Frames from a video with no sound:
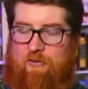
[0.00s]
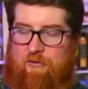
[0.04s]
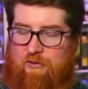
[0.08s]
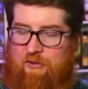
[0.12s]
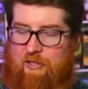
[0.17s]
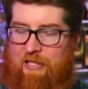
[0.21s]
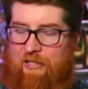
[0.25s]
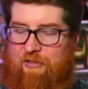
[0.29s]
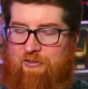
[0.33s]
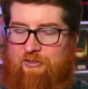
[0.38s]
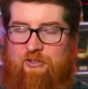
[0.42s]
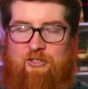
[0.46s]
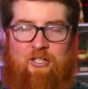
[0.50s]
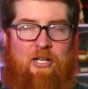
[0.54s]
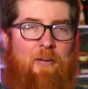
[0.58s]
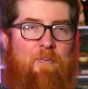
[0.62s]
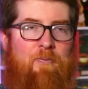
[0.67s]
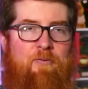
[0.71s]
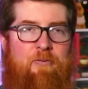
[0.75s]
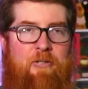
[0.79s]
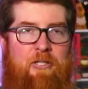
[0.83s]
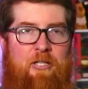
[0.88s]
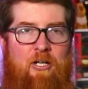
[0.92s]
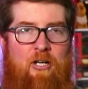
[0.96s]
takes the
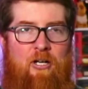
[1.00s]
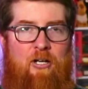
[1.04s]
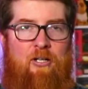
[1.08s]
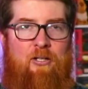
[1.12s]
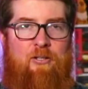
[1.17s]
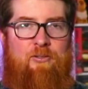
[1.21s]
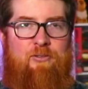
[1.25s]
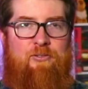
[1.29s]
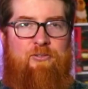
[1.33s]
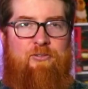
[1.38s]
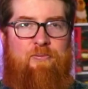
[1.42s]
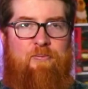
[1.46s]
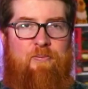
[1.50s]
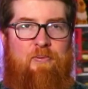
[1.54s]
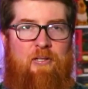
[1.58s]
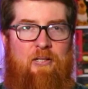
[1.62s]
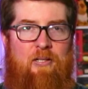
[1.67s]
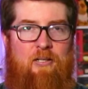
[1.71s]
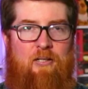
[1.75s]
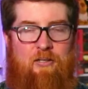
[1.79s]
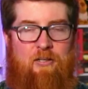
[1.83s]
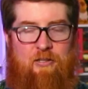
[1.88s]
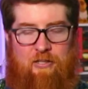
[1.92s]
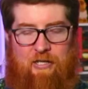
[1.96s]
top 3 cards
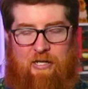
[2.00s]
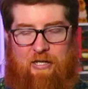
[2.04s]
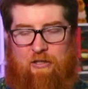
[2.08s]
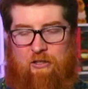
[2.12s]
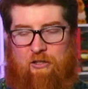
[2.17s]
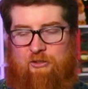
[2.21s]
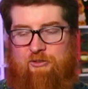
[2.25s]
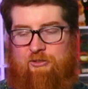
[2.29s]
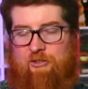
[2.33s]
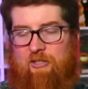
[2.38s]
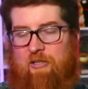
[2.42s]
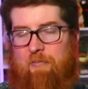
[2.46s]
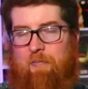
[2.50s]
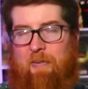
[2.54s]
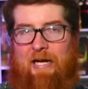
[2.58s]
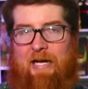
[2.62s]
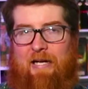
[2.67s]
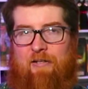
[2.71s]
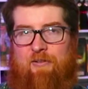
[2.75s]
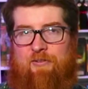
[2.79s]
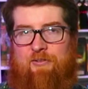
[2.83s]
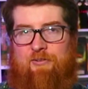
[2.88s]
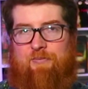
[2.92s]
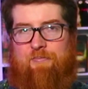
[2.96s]
and looks at their
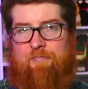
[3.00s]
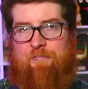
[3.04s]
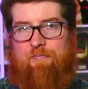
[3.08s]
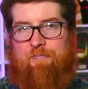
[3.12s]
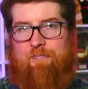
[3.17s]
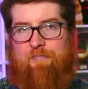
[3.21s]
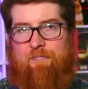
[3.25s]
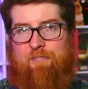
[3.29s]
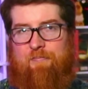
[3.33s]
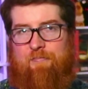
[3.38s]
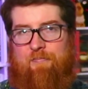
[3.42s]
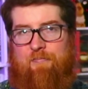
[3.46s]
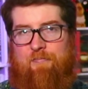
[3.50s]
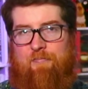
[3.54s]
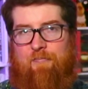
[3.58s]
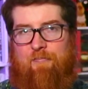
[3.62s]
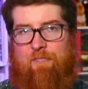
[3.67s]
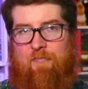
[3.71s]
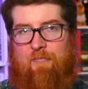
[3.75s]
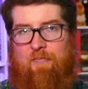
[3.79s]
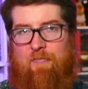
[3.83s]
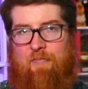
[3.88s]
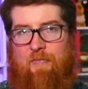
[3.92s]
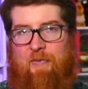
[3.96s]
backs.
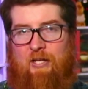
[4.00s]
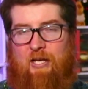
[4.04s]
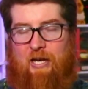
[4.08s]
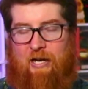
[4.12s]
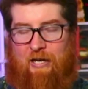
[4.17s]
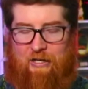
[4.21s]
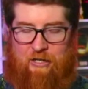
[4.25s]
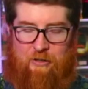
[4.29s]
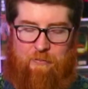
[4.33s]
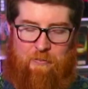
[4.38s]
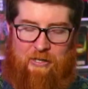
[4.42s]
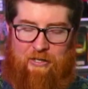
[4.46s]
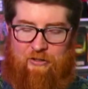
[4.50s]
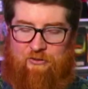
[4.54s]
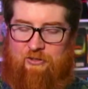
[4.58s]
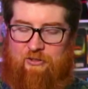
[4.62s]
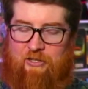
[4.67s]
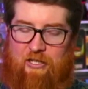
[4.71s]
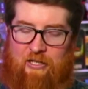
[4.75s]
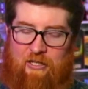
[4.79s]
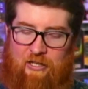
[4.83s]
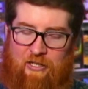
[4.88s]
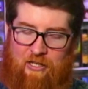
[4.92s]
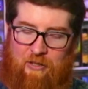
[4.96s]
And you might
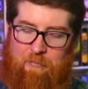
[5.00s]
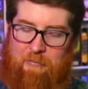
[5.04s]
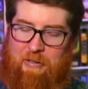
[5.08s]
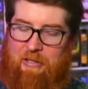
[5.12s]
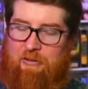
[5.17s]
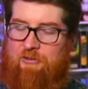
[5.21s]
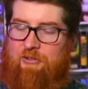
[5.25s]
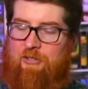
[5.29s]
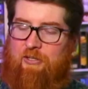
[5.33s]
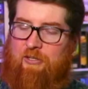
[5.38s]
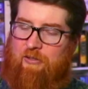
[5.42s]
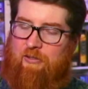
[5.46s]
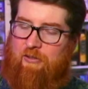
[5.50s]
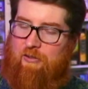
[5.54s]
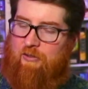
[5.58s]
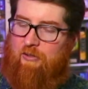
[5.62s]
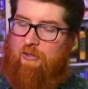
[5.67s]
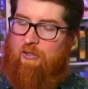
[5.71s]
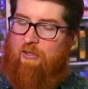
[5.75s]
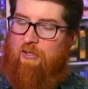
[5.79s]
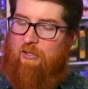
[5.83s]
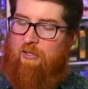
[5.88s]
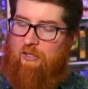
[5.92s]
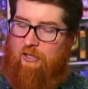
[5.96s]
say like a mountain,
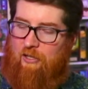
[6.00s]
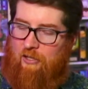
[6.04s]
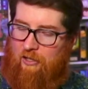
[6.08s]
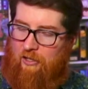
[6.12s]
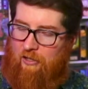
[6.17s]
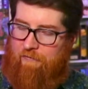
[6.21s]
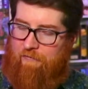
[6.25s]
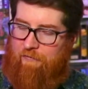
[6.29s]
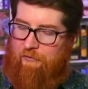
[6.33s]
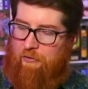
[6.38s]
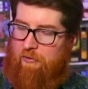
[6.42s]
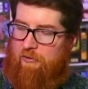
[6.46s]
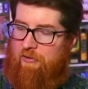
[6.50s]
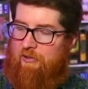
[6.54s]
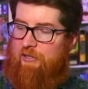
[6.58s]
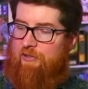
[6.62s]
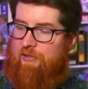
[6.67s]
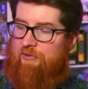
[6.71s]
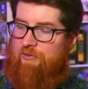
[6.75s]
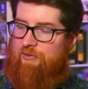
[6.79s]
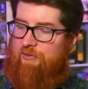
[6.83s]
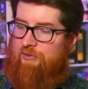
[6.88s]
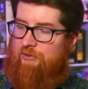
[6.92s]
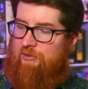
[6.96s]
a
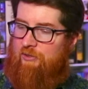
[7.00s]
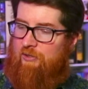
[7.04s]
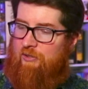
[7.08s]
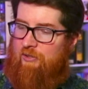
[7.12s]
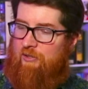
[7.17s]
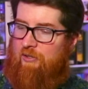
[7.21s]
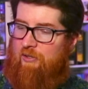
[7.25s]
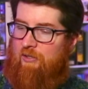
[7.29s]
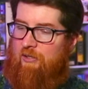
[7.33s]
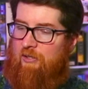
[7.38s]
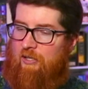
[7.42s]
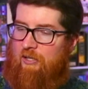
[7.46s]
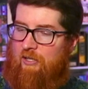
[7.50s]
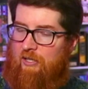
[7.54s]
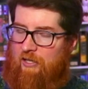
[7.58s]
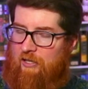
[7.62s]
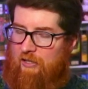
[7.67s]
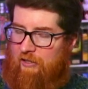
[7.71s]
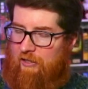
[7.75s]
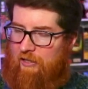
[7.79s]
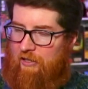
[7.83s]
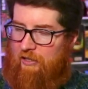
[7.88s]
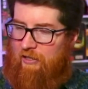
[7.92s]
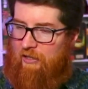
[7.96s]
forest,
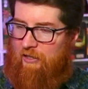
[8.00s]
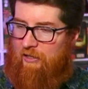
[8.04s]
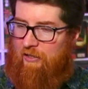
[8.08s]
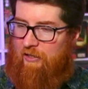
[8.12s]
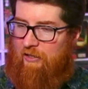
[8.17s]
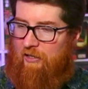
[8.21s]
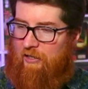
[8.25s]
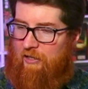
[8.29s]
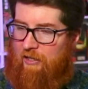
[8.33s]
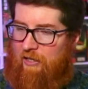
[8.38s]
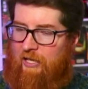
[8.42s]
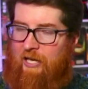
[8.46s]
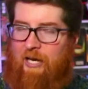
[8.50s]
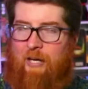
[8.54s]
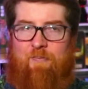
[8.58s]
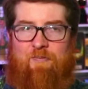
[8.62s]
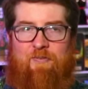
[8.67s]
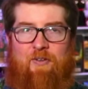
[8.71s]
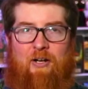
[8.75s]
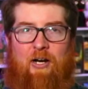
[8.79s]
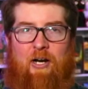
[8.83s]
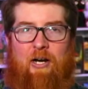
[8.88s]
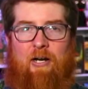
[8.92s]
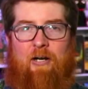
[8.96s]
and then a
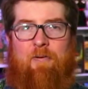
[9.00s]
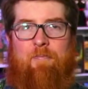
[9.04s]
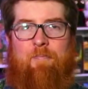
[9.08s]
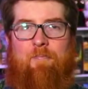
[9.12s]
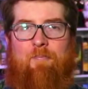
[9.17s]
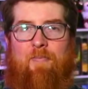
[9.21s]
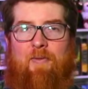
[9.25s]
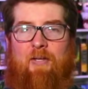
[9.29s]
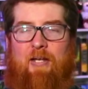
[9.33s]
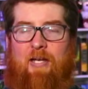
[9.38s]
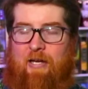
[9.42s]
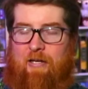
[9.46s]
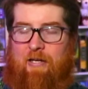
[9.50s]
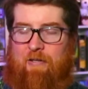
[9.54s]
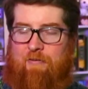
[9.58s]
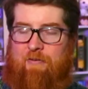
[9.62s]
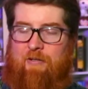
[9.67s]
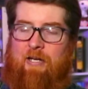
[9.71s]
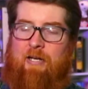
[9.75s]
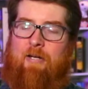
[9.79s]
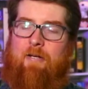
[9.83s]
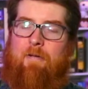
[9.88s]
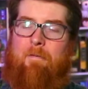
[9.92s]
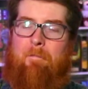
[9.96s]
campfire, and
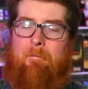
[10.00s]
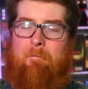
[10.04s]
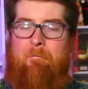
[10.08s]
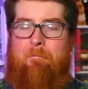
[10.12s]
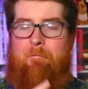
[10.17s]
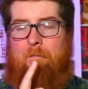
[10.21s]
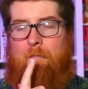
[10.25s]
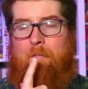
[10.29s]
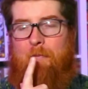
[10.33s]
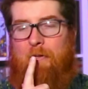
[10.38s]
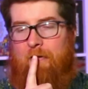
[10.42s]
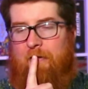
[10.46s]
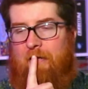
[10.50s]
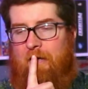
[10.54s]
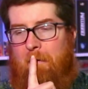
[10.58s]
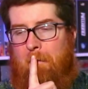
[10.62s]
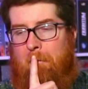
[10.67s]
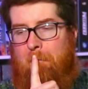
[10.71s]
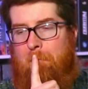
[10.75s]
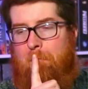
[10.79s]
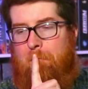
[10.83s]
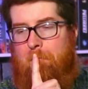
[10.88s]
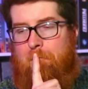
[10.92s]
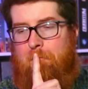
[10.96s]
think,
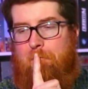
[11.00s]
okay,